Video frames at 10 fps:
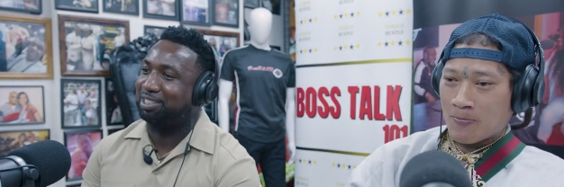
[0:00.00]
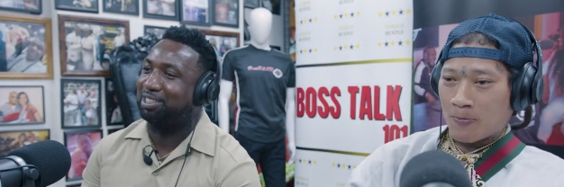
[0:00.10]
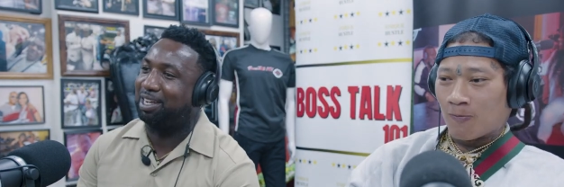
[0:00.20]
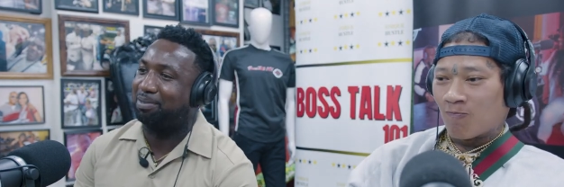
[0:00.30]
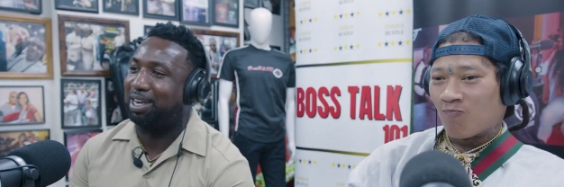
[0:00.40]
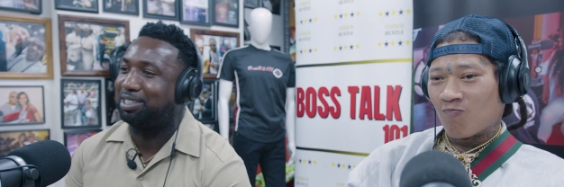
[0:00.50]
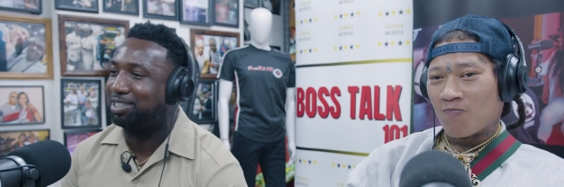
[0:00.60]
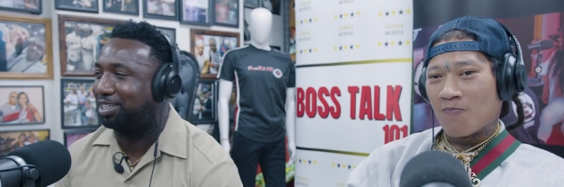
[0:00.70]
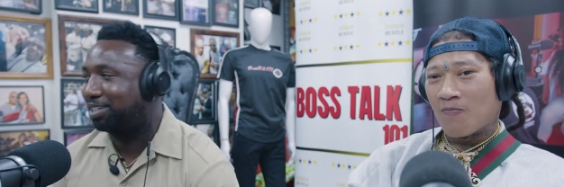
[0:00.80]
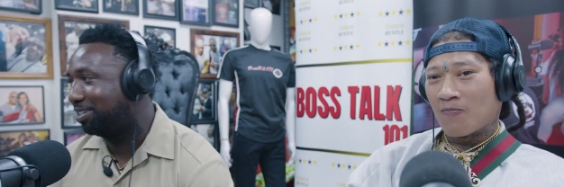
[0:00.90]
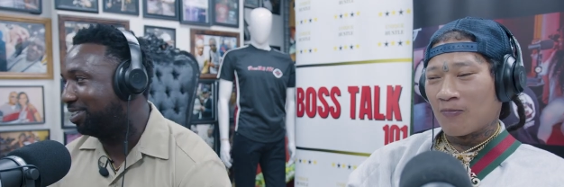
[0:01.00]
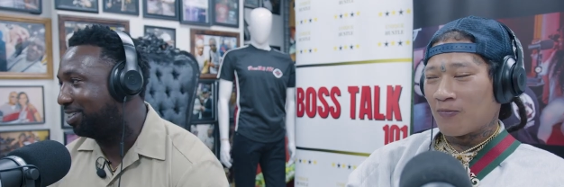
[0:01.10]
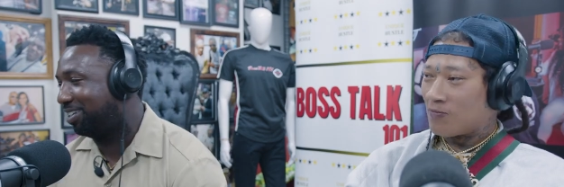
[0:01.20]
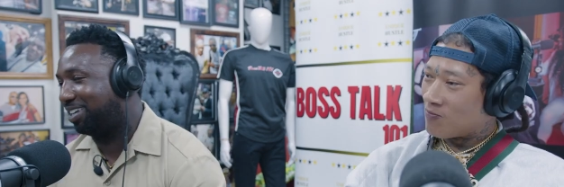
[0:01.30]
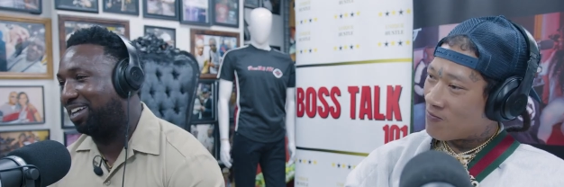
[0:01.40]
Speaker 1: with this thing right
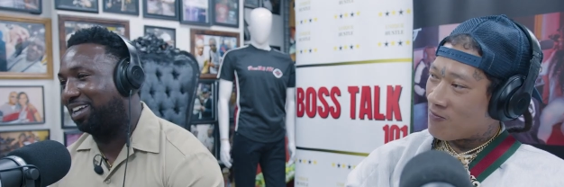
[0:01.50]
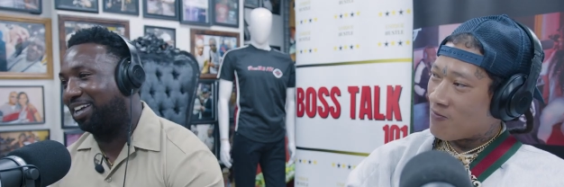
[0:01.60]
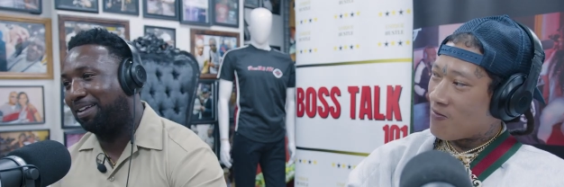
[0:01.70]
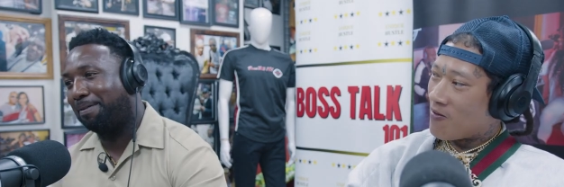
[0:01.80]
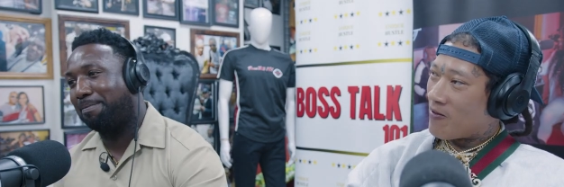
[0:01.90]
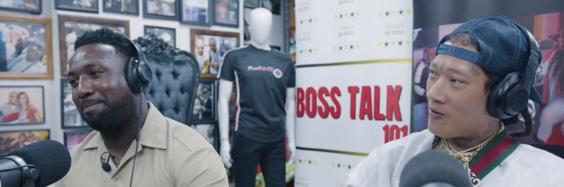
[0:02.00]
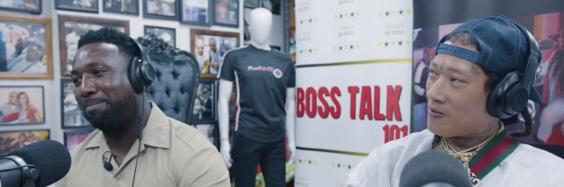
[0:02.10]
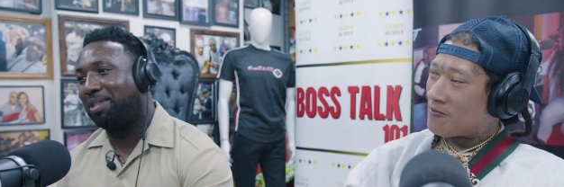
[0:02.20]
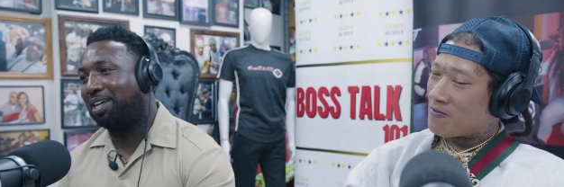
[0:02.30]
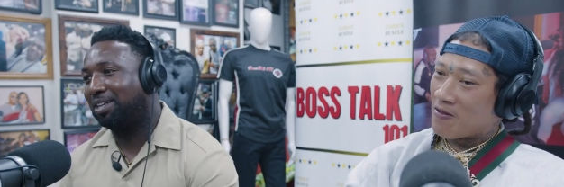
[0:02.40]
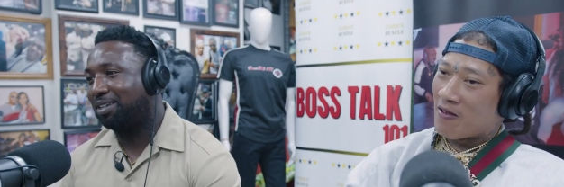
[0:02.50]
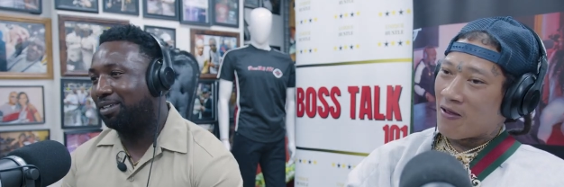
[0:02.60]
here. That's